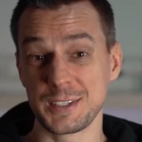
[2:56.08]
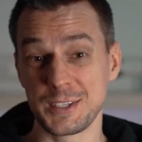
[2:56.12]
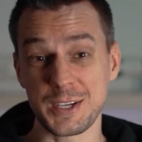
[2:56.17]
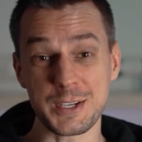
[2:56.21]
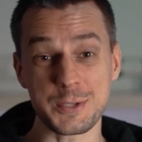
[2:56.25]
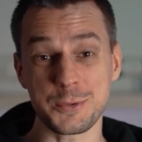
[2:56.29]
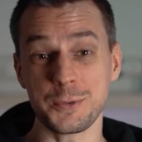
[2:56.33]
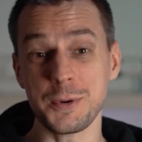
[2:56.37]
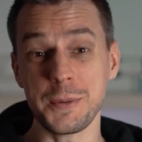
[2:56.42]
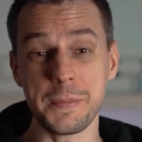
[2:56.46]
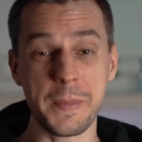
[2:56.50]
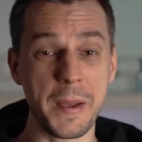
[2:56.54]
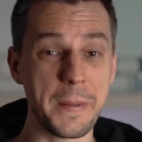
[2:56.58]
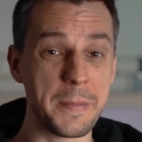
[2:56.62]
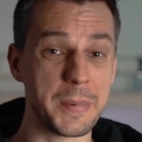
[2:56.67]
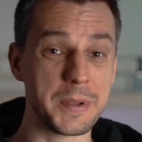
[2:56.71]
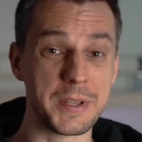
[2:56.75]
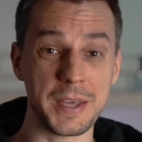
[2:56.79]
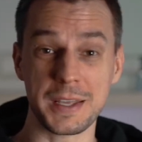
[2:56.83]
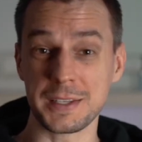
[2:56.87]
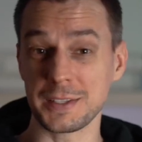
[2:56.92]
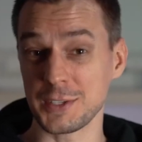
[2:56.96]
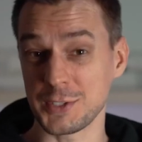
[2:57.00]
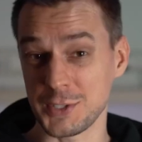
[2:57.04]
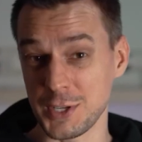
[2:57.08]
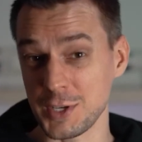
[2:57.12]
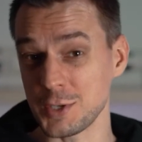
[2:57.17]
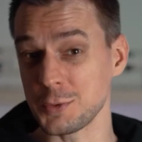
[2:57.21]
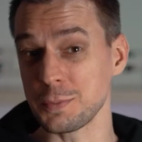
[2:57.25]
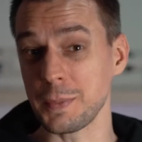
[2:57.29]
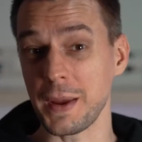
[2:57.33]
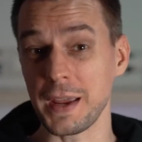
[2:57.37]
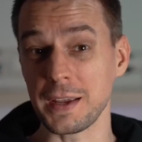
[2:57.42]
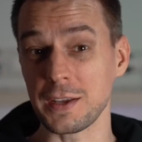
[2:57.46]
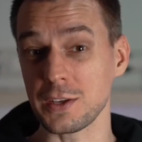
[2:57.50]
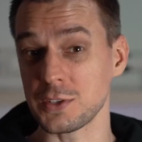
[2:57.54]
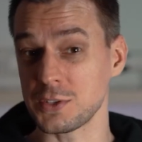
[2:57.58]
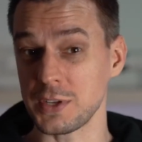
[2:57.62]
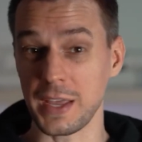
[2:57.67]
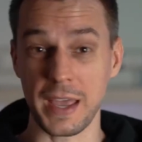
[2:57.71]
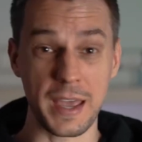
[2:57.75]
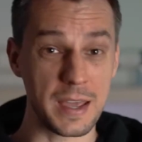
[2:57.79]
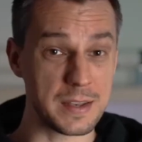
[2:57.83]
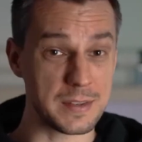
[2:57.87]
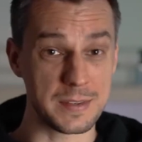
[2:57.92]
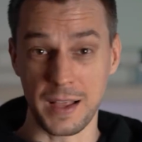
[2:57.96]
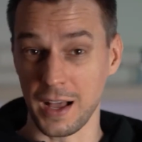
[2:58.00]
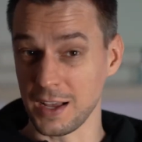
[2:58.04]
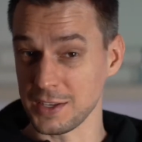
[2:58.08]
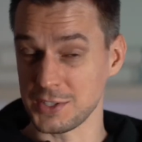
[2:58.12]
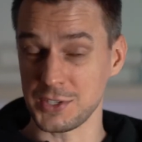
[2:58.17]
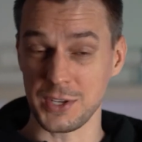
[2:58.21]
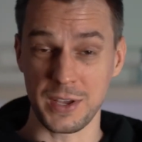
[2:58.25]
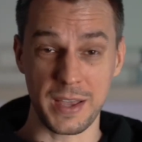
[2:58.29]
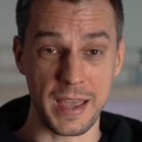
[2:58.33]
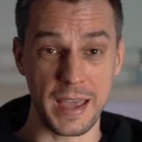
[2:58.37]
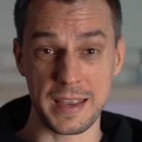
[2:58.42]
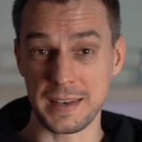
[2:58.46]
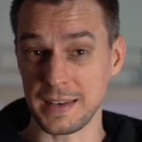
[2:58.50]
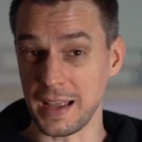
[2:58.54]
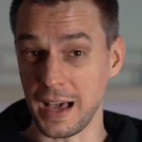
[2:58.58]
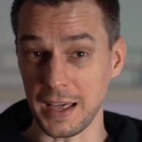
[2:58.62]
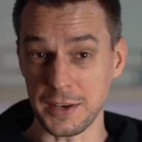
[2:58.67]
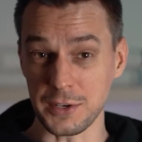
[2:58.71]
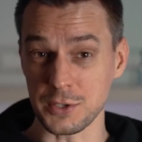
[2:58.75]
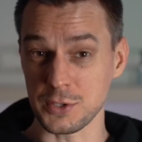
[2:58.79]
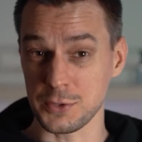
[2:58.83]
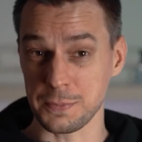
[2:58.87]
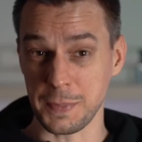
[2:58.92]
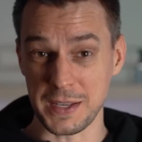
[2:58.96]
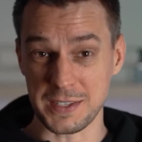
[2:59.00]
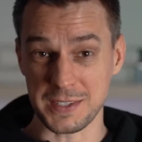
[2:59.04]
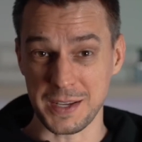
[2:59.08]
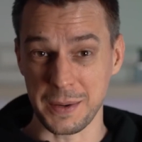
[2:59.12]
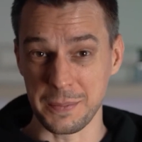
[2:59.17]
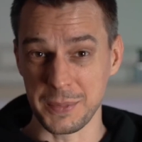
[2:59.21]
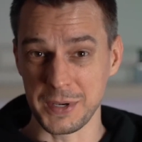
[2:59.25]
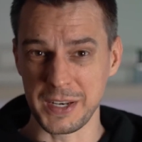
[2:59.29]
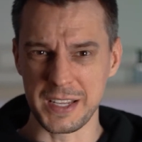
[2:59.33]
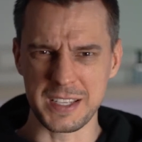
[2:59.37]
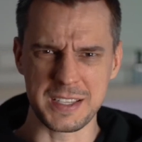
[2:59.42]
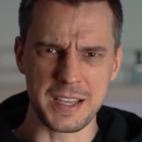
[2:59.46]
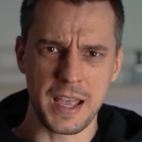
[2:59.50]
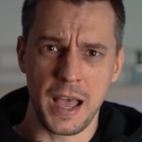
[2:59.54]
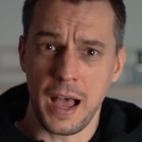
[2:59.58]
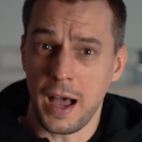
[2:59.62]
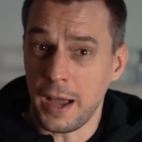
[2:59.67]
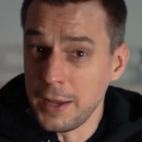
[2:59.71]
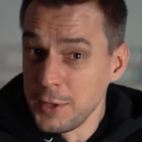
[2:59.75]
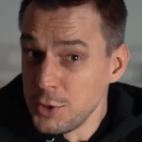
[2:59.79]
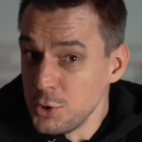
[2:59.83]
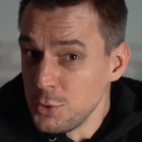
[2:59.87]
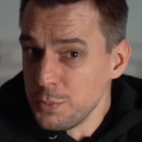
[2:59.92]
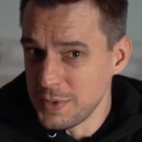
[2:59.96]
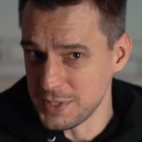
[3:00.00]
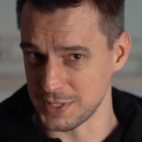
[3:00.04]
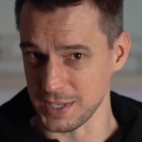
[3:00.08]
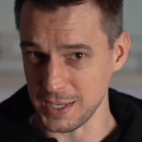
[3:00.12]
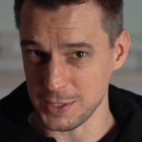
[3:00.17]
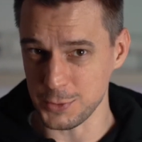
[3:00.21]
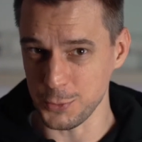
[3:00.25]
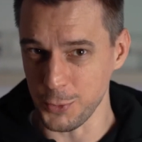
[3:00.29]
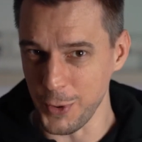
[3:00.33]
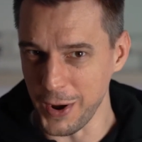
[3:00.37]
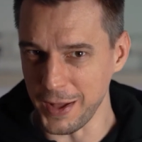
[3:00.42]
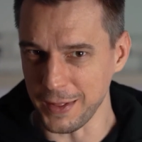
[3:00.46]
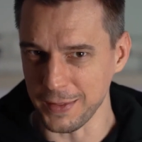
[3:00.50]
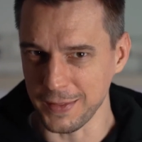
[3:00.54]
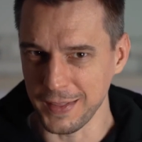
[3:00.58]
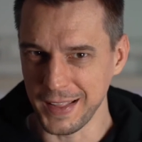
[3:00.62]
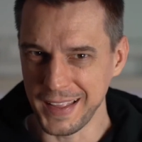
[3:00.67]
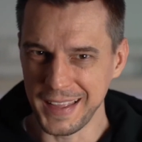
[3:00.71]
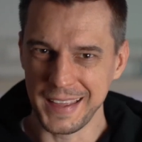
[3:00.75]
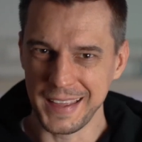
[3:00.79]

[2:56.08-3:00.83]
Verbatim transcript: Just remember that decision makers at NASA and other space companies are humans as well